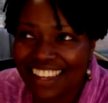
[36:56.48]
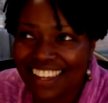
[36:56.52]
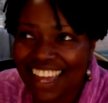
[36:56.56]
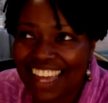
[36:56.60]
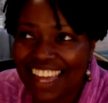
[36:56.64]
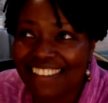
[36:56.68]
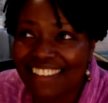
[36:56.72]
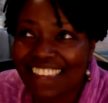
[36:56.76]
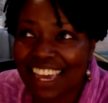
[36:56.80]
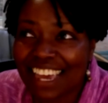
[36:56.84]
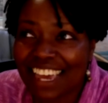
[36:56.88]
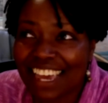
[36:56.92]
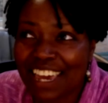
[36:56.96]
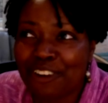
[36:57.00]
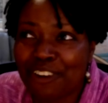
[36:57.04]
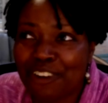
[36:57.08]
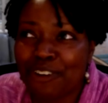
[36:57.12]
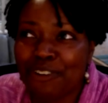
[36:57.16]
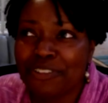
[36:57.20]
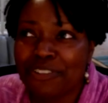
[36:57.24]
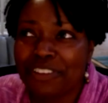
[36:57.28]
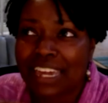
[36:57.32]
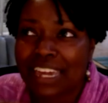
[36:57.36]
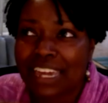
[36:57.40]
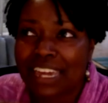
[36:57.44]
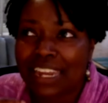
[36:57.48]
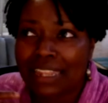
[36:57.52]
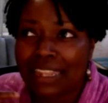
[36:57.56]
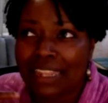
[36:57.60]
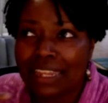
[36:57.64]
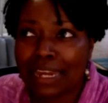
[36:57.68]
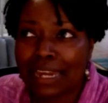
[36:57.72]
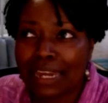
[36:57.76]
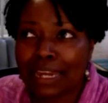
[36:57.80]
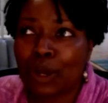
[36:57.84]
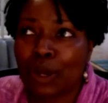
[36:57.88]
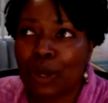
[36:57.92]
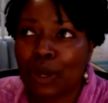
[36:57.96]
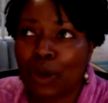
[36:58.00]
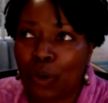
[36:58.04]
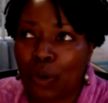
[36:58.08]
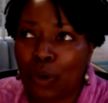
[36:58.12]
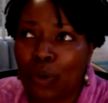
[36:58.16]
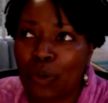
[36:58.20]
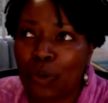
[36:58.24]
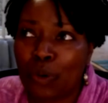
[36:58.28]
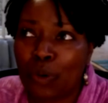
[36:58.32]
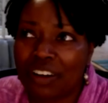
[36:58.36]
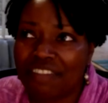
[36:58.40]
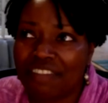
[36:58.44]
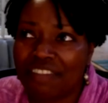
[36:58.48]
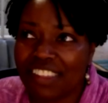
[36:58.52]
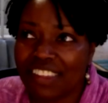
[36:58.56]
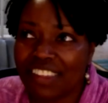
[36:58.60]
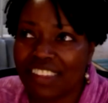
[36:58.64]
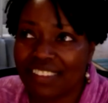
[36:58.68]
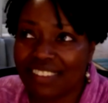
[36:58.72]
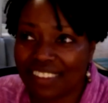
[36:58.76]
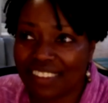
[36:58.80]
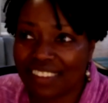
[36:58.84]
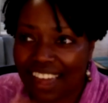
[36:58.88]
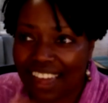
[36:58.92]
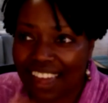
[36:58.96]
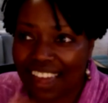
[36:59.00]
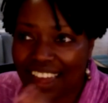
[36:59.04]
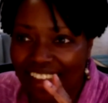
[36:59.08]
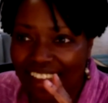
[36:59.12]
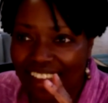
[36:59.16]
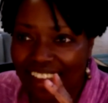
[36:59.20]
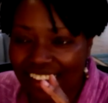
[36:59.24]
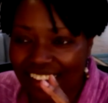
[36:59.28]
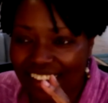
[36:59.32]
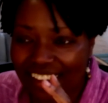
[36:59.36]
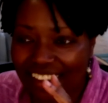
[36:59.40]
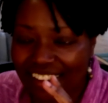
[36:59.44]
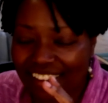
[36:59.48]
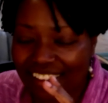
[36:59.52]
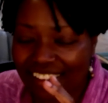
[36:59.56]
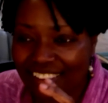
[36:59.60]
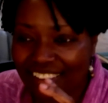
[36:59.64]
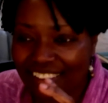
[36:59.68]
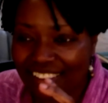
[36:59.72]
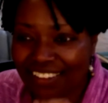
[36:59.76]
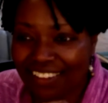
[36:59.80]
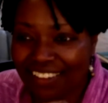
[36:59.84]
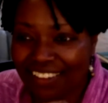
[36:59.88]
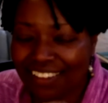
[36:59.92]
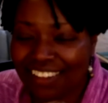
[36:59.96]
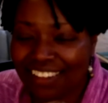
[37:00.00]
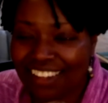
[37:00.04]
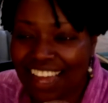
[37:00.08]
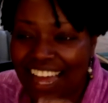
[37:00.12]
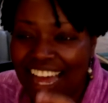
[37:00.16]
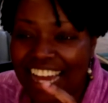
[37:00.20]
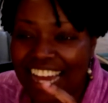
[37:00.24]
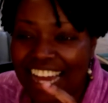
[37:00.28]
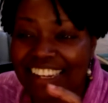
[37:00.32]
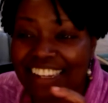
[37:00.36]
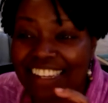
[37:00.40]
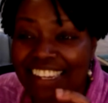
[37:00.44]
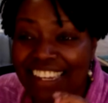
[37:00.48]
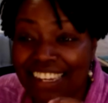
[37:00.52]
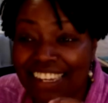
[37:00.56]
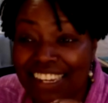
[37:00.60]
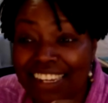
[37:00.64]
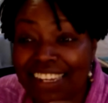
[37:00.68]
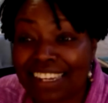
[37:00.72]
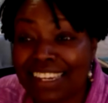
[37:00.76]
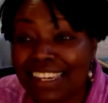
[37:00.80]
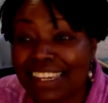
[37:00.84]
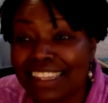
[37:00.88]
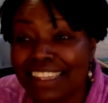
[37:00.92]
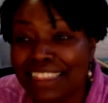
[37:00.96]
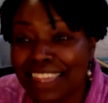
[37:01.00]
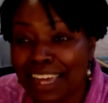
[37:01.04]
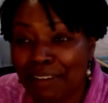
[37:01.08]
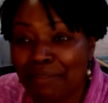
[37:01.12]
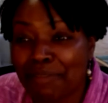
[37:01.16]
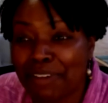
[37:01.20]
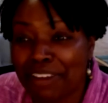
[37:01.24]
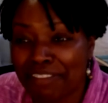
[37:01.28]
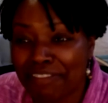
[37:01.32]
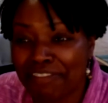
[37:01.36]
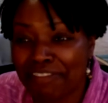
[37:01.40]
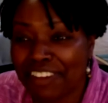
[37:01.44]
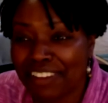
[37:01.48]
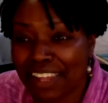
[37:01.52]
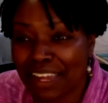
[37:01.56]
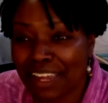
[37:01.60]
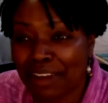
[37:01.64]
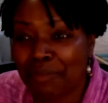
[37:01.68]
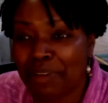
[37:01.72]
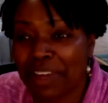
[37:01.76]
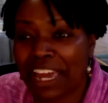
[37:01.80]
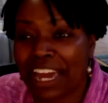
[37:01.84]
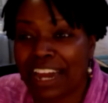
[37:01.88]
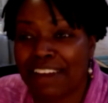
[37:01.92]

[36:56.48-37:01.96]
as editors, kind of let go of this identity that we feel like we